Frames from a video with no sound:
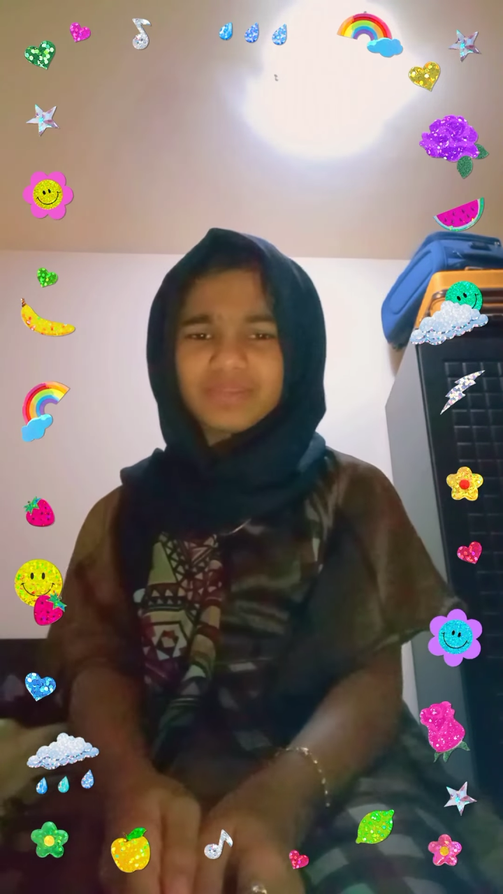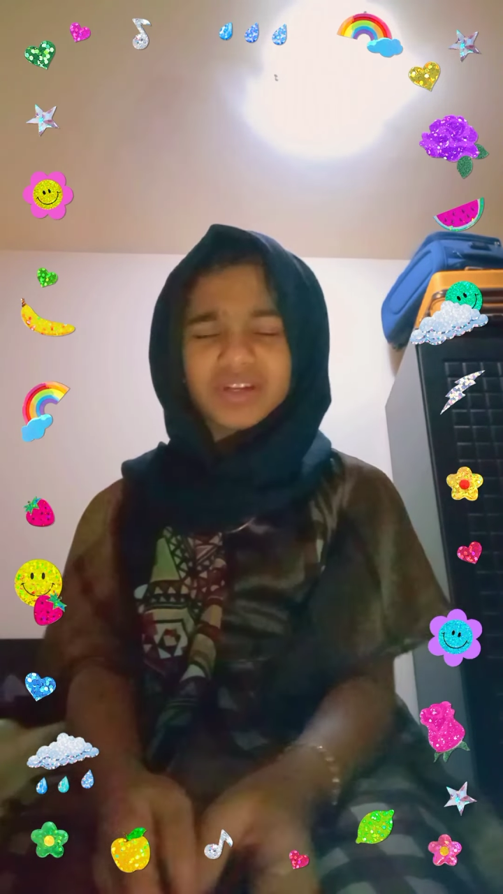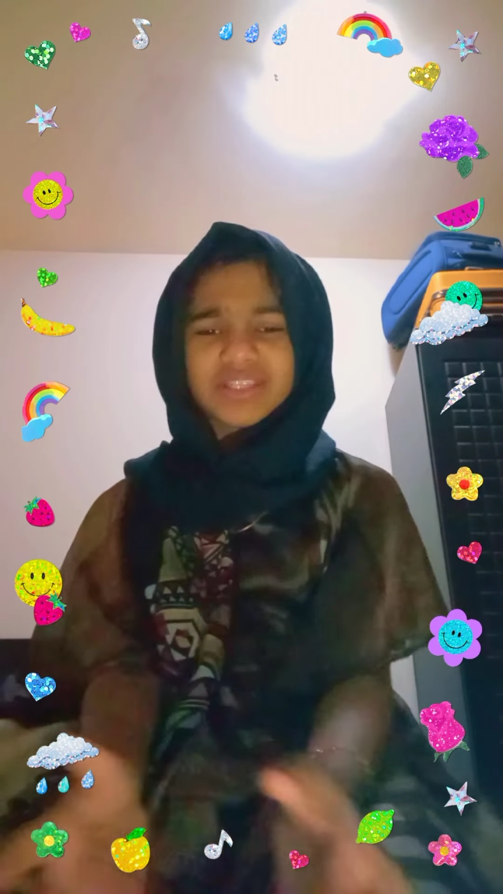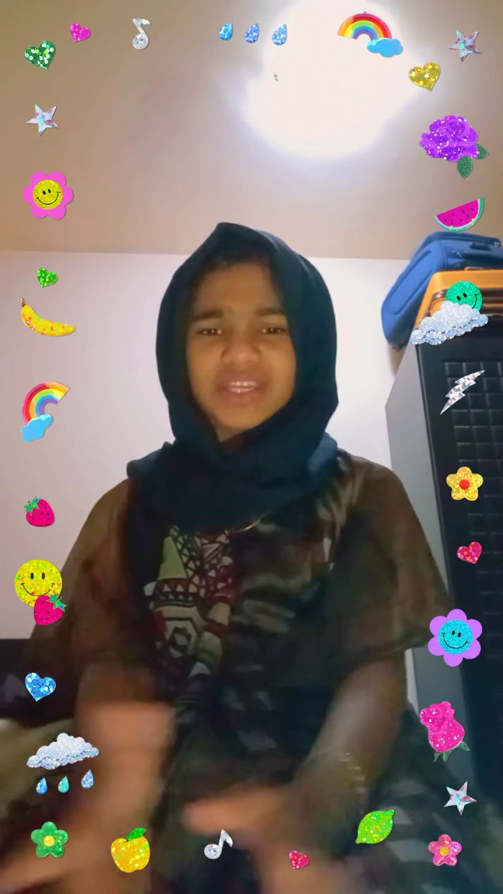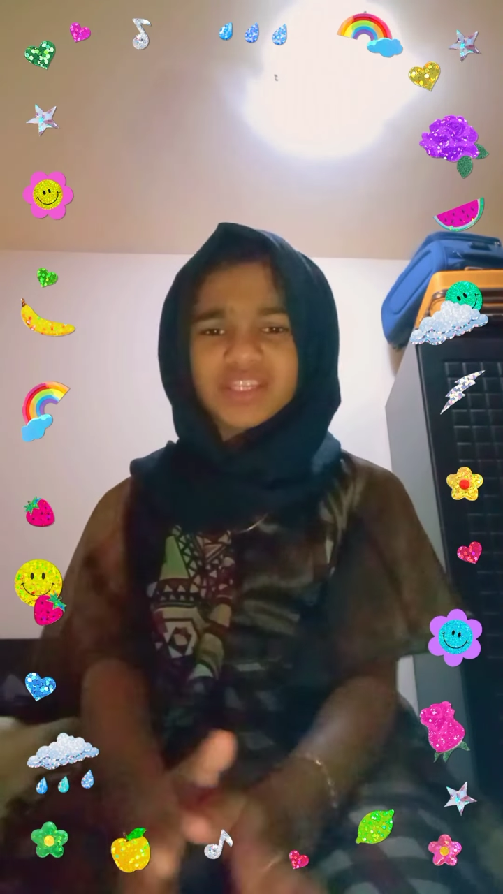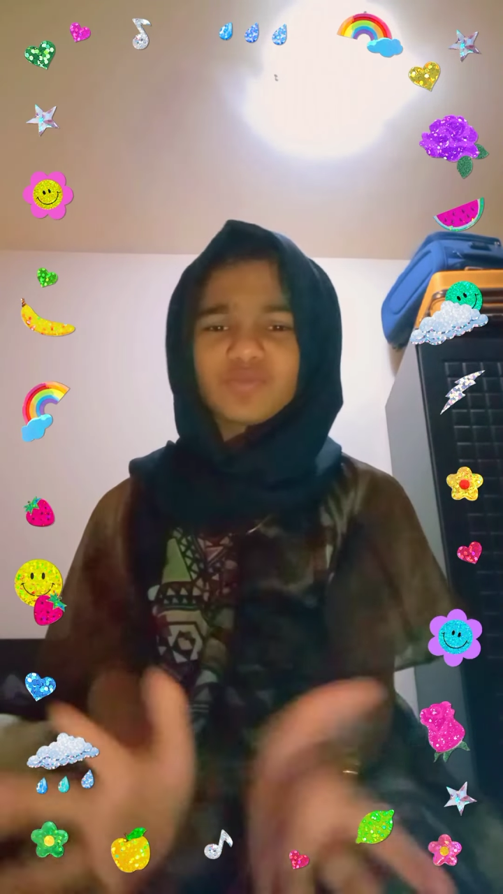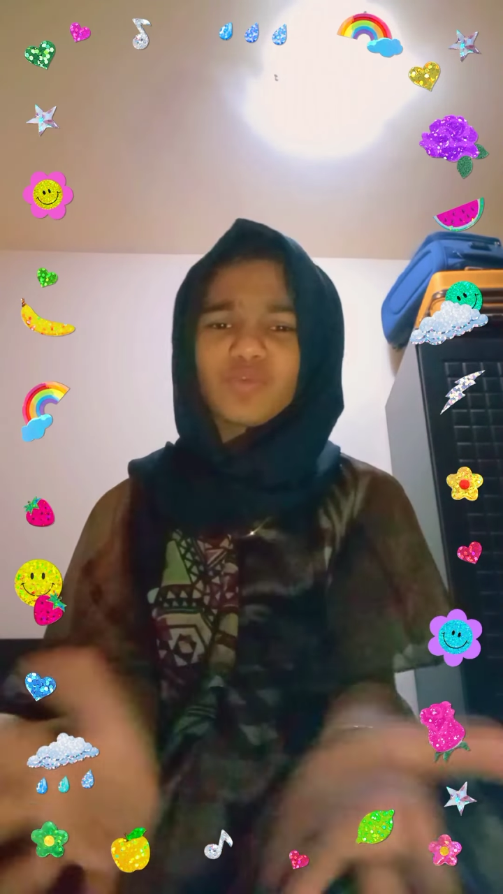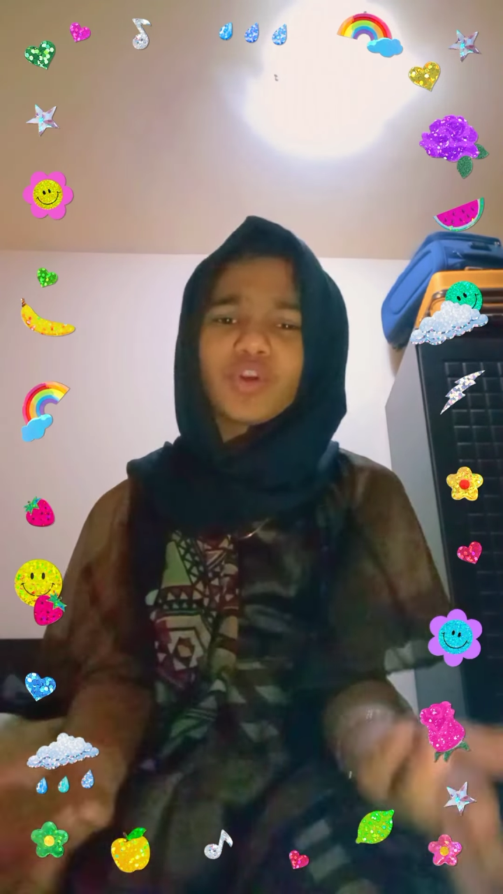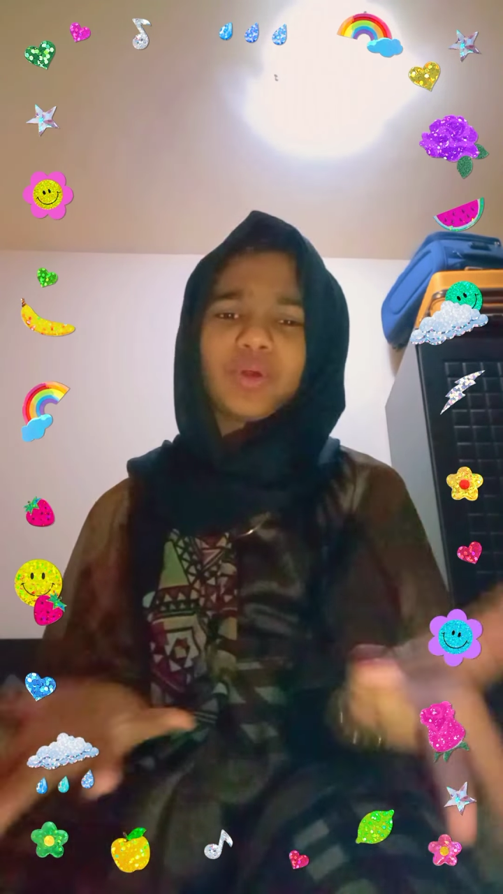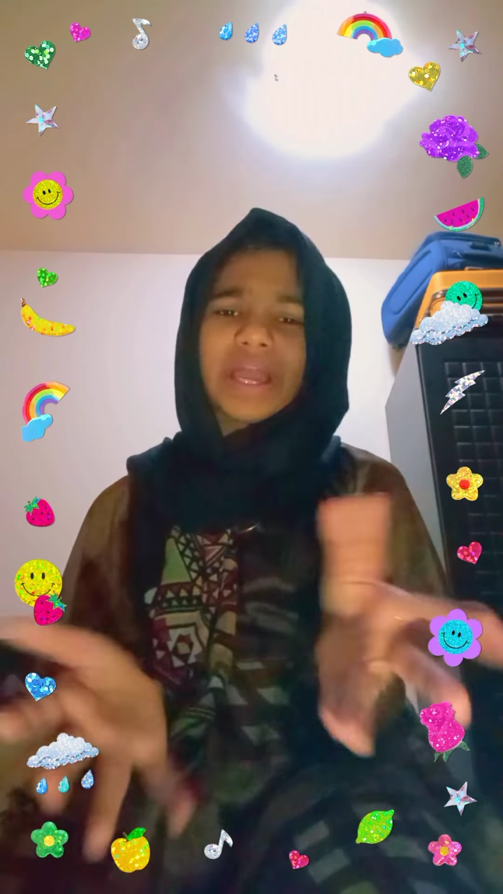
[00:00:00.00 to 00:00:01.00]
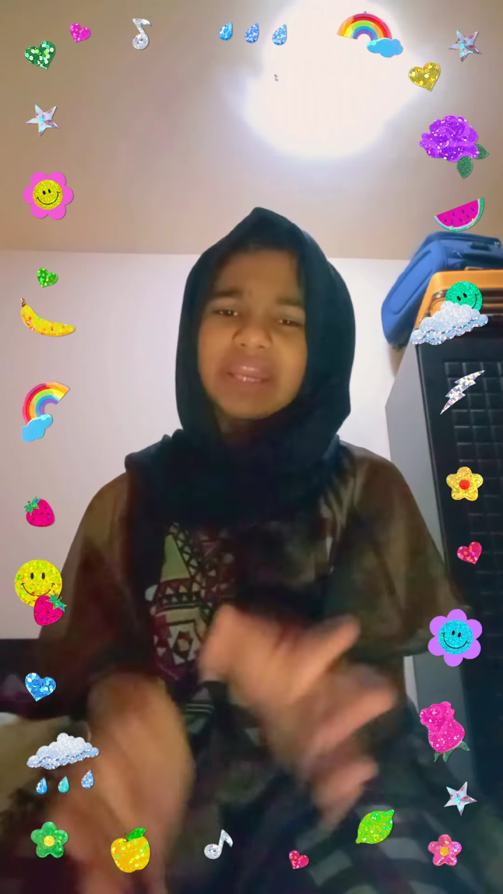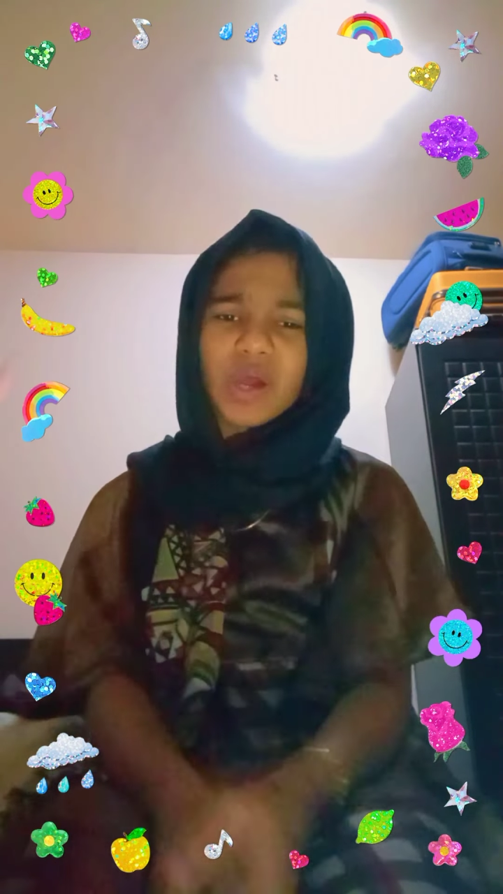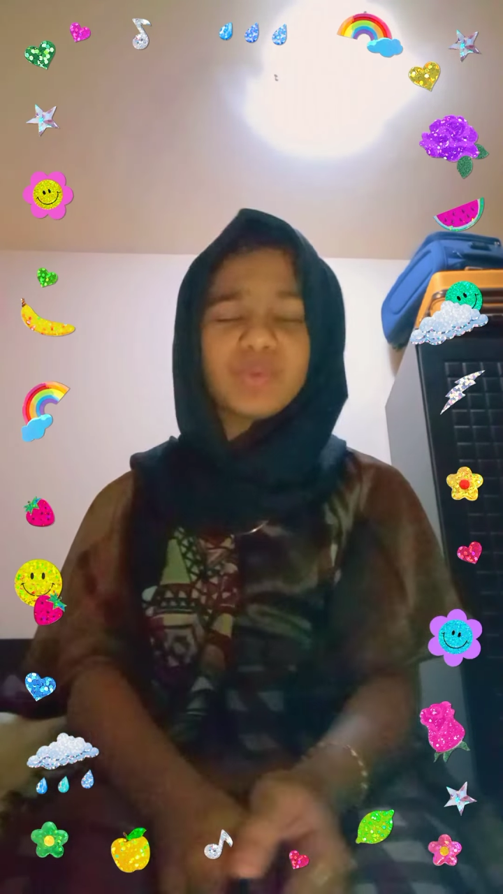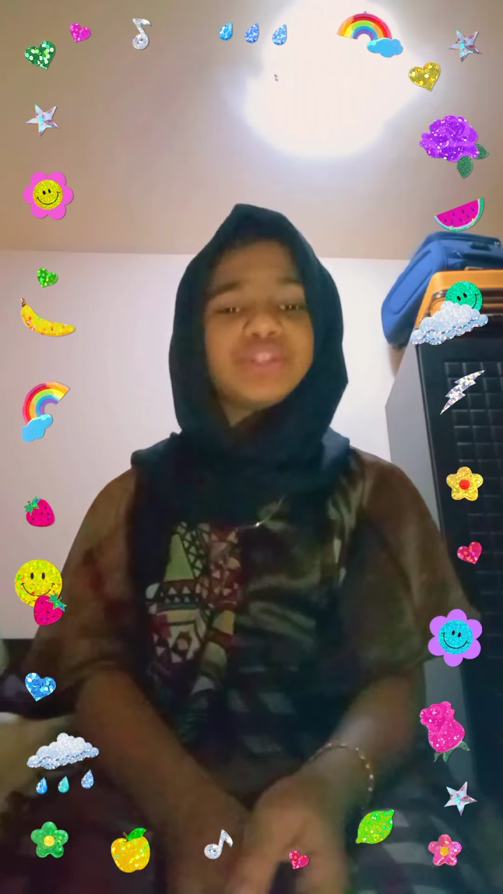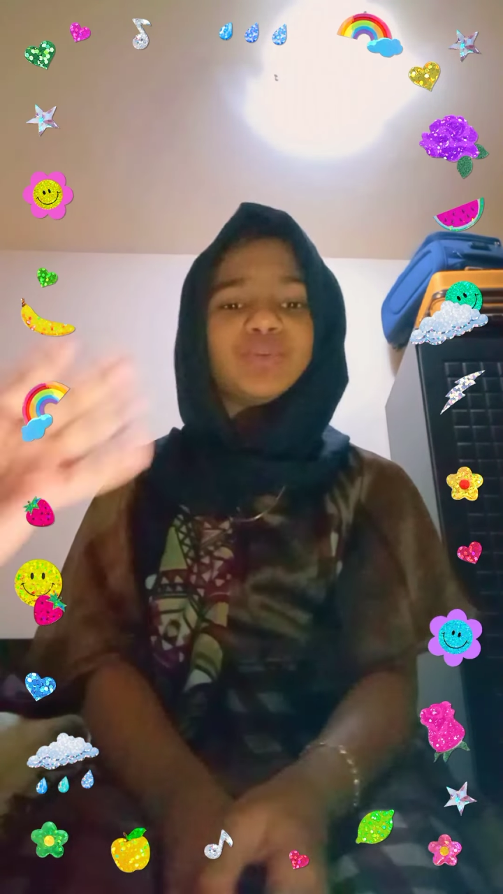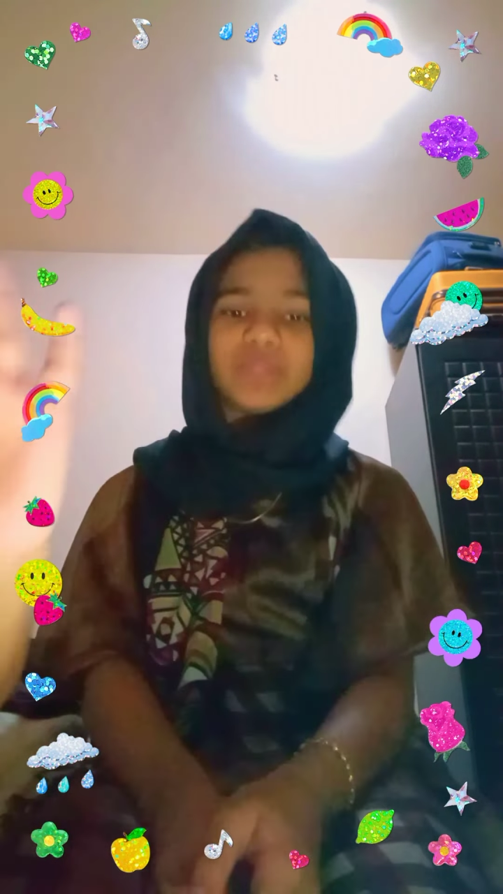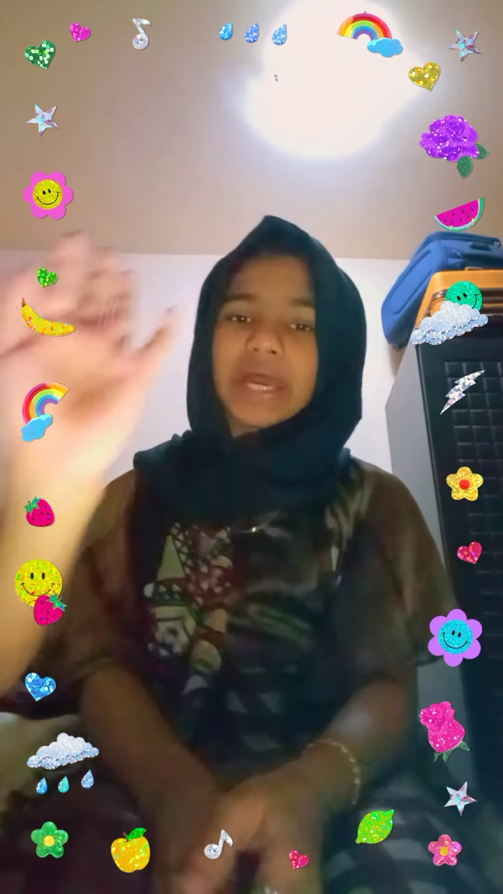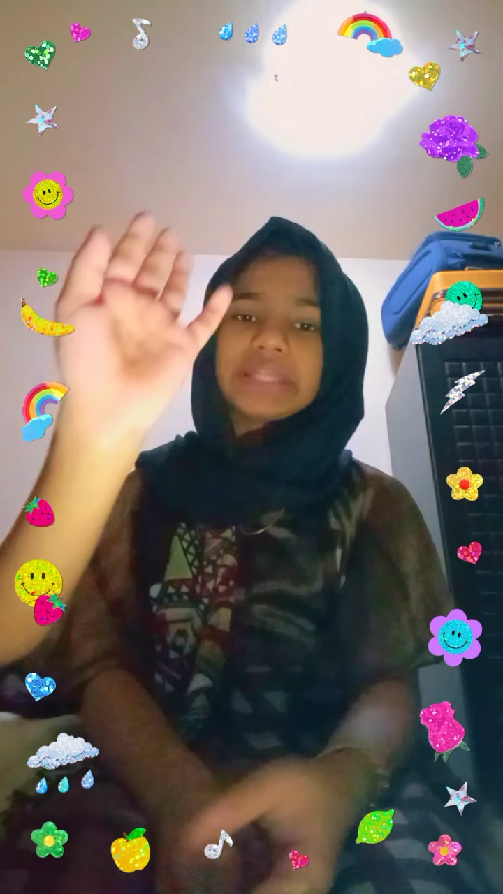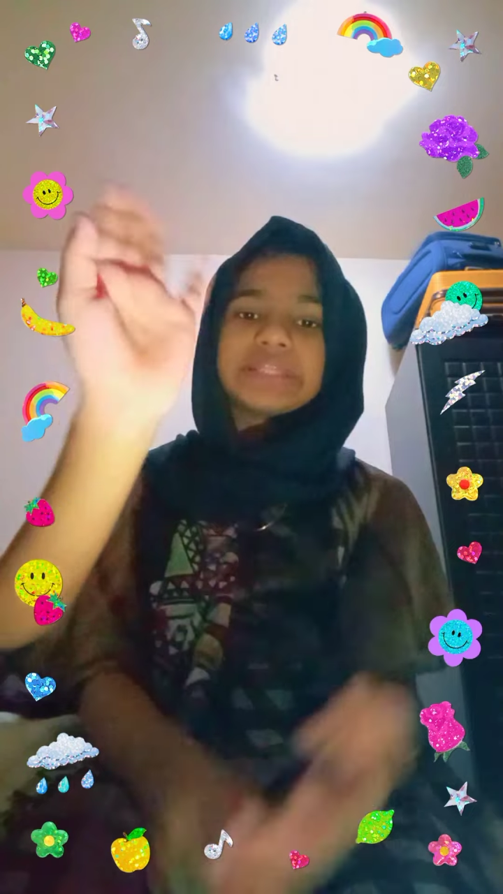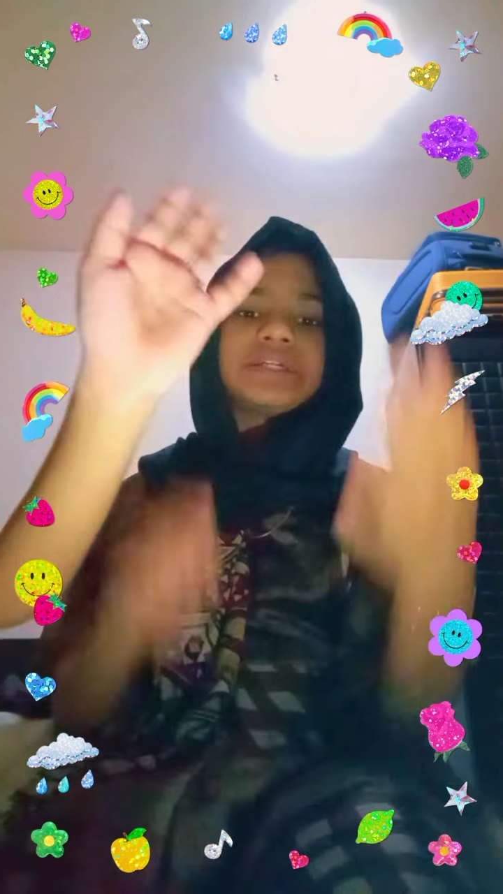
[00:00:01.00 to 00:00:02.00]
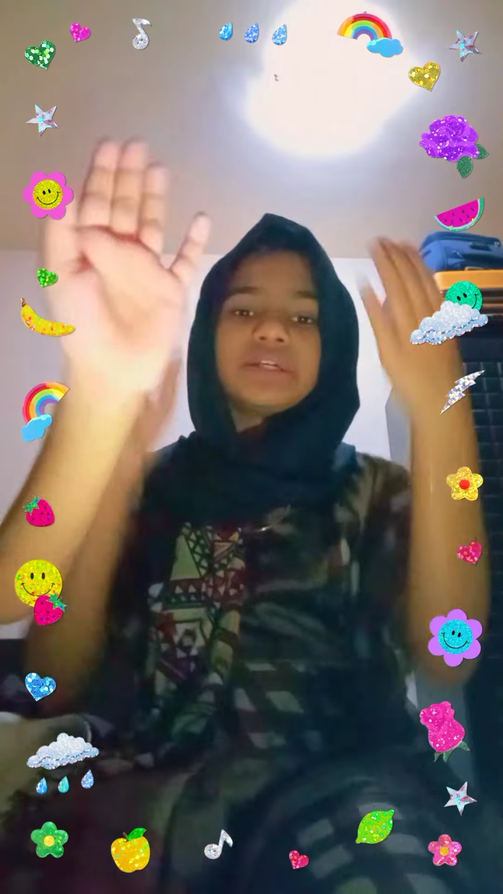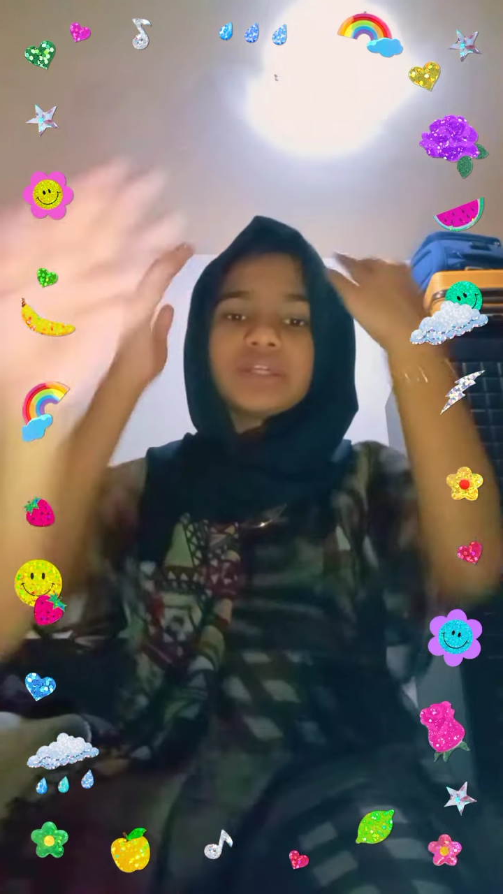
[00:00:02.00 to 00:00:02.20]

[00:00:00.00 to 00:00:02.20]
because I just want to announce you that.